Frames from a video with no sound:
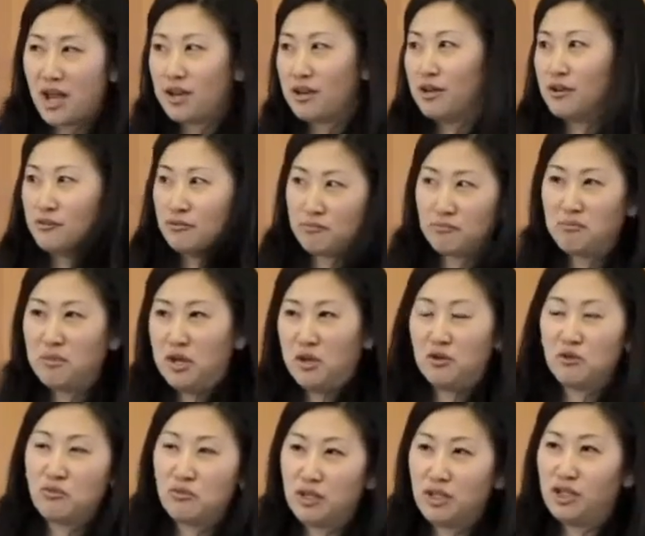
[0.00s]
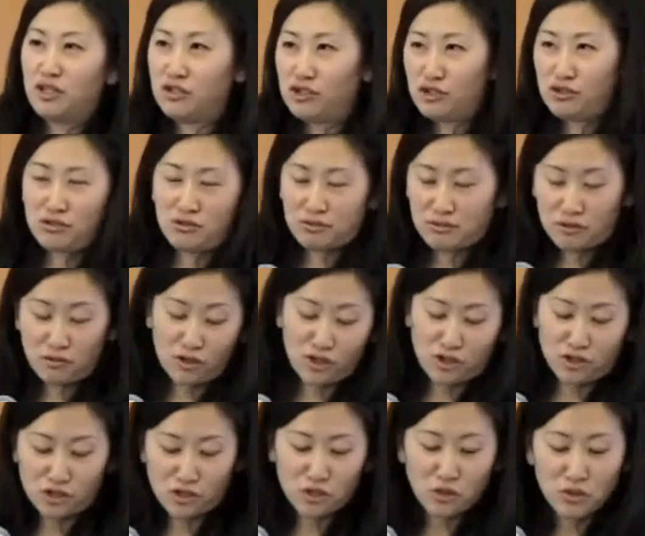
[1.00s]
of religious
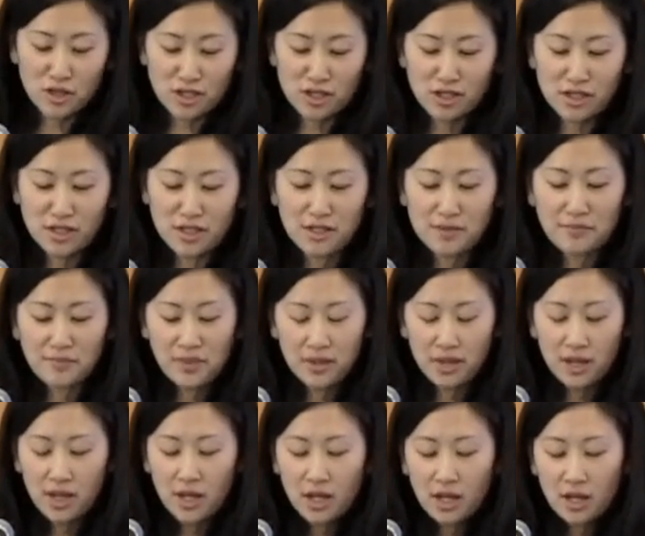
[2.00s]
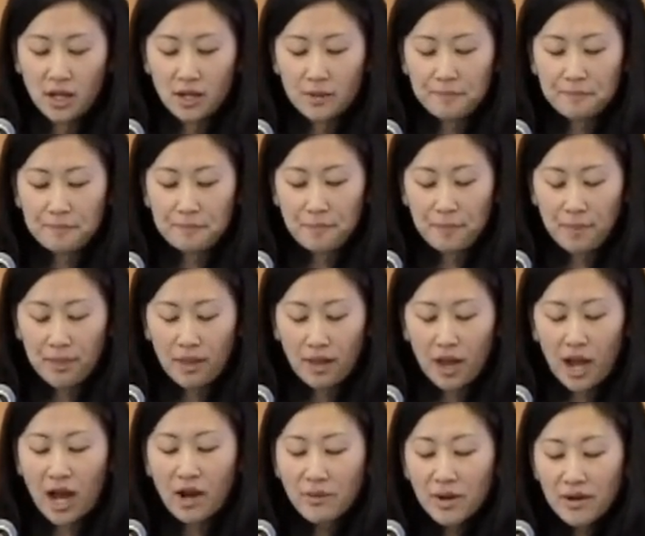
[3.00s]
Christian choices.
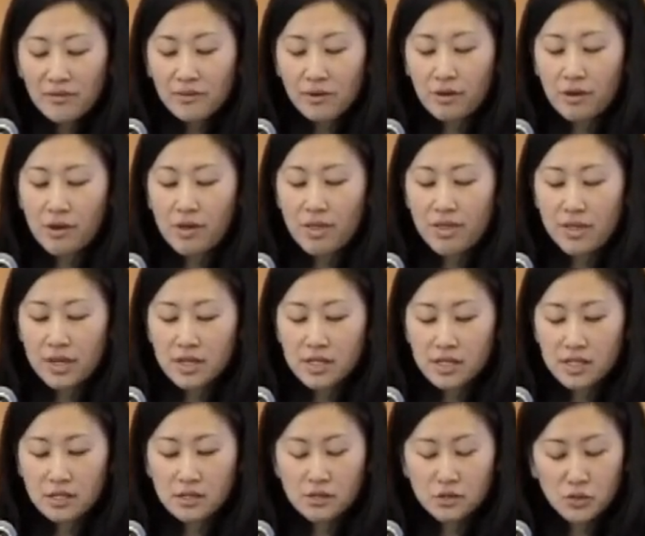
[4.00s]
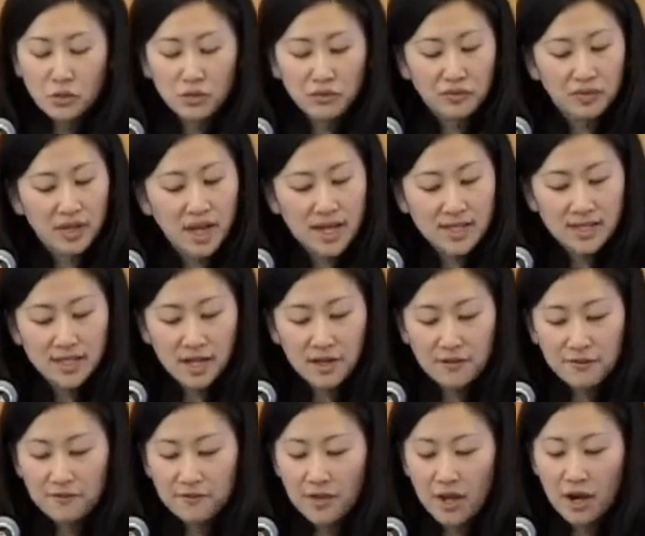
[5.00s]
However, this sort of
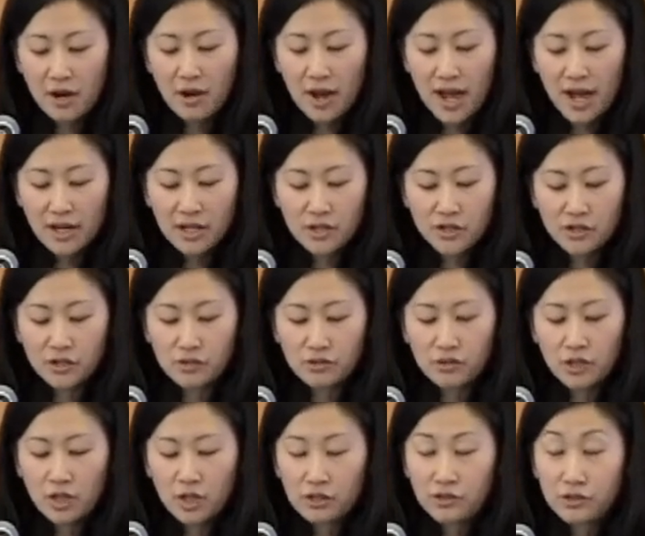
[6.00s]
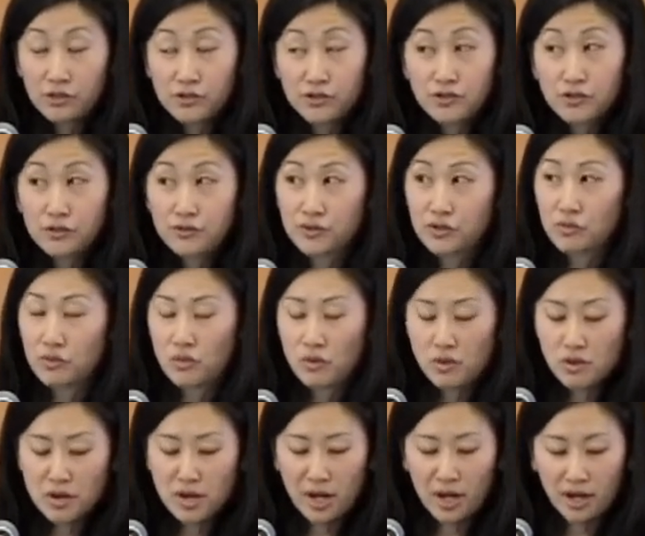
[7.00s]
laissez-faire attitude deserves a
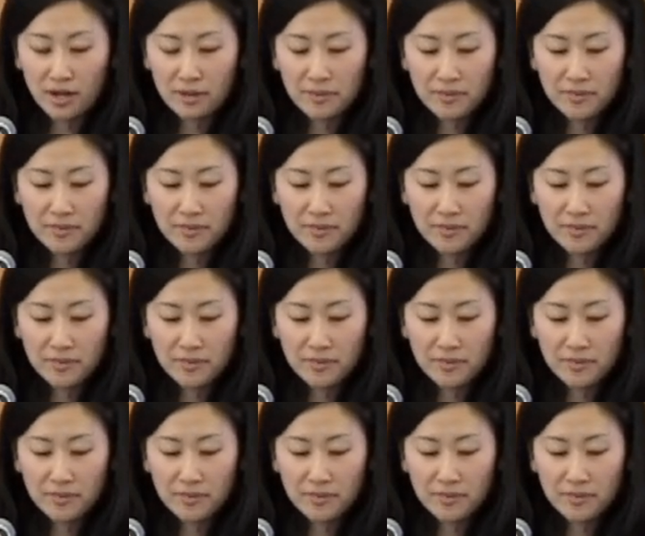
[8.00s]
warning.